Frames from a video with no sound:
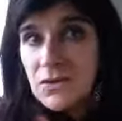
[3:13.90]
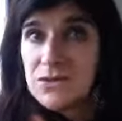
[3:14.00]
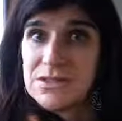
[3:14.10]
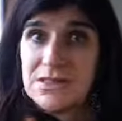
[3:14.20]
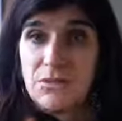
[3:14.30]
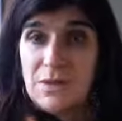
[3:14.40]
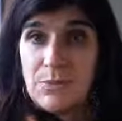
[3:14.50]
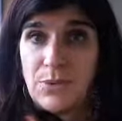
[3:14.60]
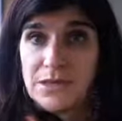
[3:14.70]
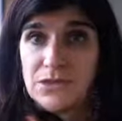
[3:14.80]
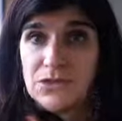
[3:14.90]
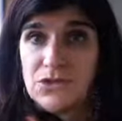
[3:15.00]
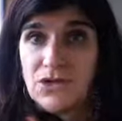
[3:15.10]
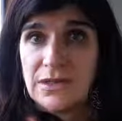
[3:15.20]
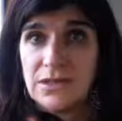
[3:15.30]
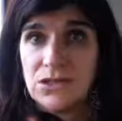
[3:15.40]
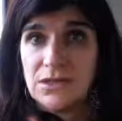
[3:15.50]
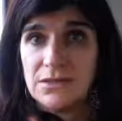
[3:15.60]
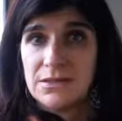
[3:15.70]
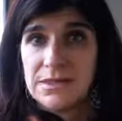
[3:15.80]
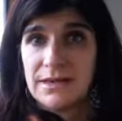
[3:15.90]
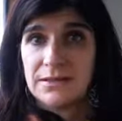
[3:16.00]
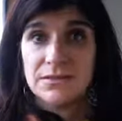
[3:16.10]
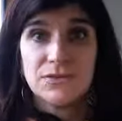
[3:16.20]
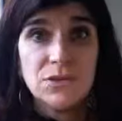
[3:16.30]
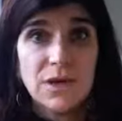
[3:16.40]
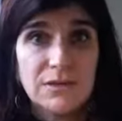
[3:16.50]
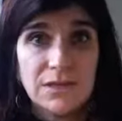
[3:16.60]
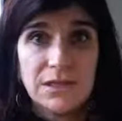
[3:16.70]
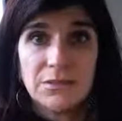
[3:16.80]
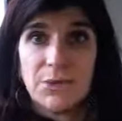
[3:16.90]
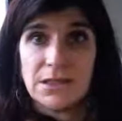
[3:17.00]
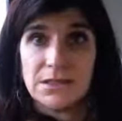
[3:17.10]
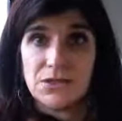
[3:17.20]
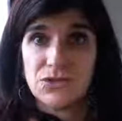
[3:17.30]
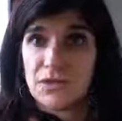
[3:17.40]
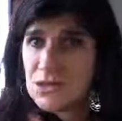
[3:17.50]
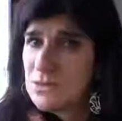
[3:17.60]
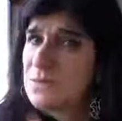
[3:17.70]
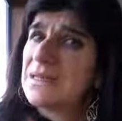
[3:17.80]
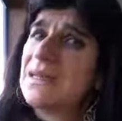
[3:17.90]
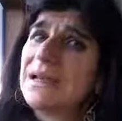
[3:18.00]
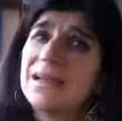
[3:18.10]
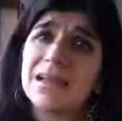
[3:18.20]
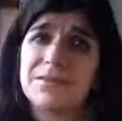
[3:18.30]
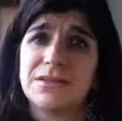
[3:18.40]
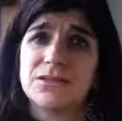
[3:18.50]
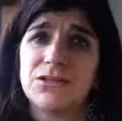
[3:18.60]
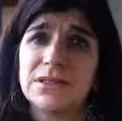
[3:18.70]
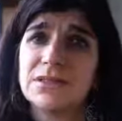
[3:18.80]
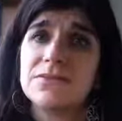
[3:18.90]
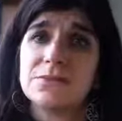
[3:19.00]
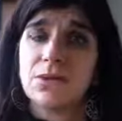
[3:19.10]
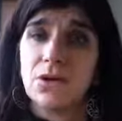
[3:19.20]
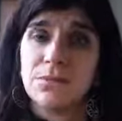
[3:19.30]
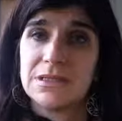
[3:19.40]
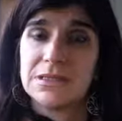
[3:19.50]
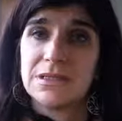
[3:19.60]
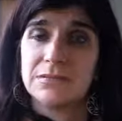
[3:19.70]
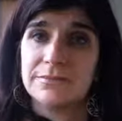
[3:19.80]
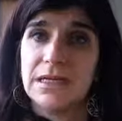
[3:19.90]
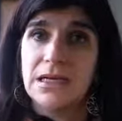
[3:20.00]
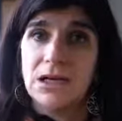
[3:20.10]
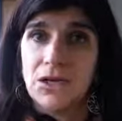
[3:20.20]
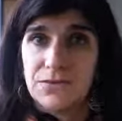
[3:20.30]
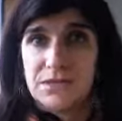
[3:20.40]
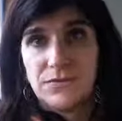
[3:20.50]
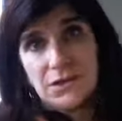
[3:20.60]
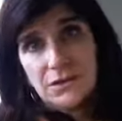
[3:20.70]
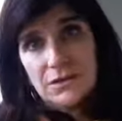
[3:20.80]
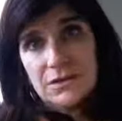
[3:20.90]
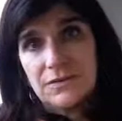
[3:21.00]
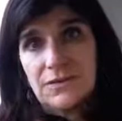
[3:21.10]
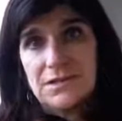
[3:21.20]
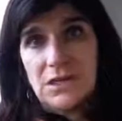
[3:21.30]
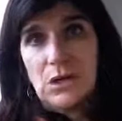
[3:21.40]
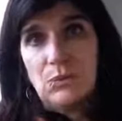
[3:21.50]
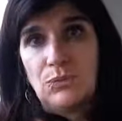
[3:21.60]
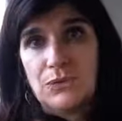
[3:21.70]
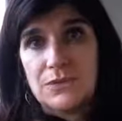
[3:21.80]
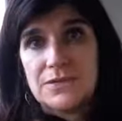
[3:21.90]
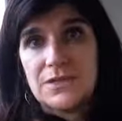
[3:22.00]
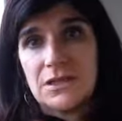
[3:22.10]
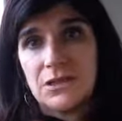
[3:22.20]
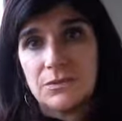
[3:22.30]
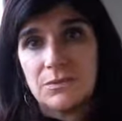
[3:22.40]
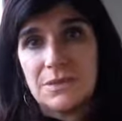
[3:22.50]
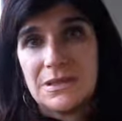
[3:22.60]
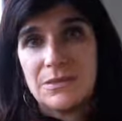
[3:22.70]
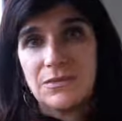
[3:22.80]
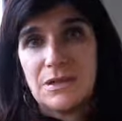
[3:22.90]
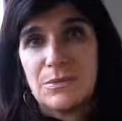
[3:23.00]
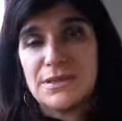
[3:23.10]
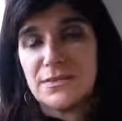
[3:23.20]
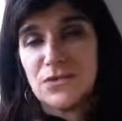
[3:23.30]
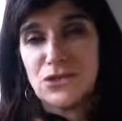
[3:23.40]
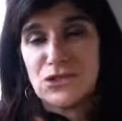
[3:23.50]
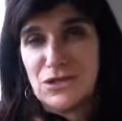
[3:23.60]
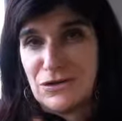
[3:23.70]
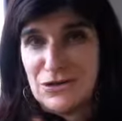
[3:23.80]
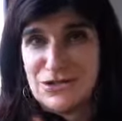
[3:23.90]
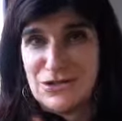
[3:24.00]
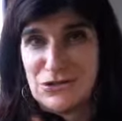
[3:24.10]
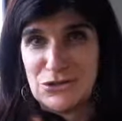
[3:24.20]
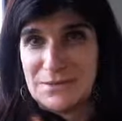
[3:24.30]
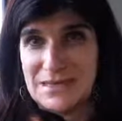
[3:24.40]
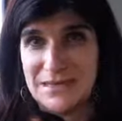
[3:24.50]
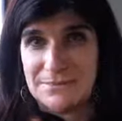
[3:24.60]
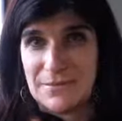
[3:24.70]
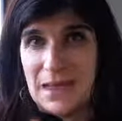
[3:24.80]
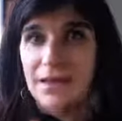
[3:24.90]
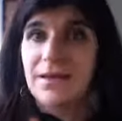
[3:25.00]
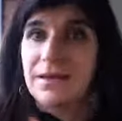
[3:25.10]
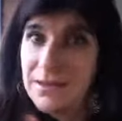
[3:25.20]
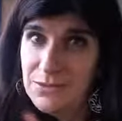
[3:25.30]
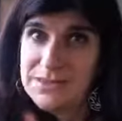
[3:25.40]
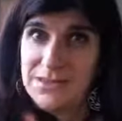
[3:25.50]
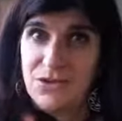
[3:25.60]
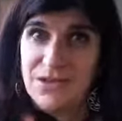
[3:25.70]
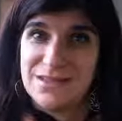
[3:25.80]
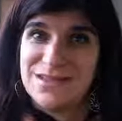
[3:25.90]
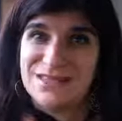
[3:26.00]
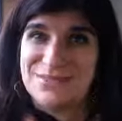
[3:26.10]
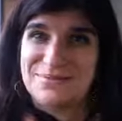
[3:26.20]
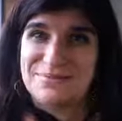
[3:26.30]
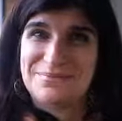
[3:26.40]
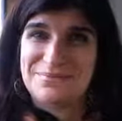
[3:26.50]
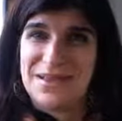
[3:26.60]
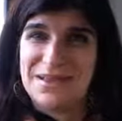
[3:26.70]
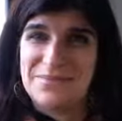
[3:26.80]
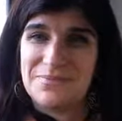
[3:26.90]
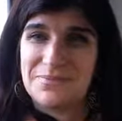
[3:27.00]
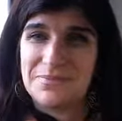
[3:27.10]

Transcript: those are some of my practical strategies. And if you have any practical strategies, I'd love it if you could leave some comments um, on this video. And if it's helpful, this video would be fabulous if you could share it on social media. And I'll see you again soon. Bye.